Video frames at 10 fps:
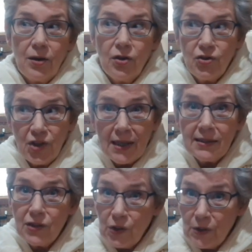You're
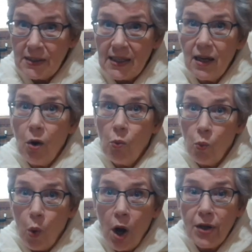just using
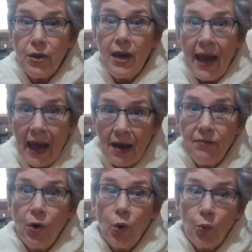what you
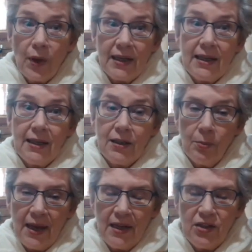have already in
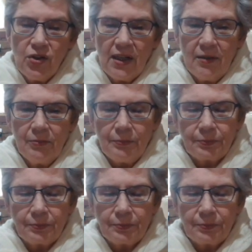your pantry.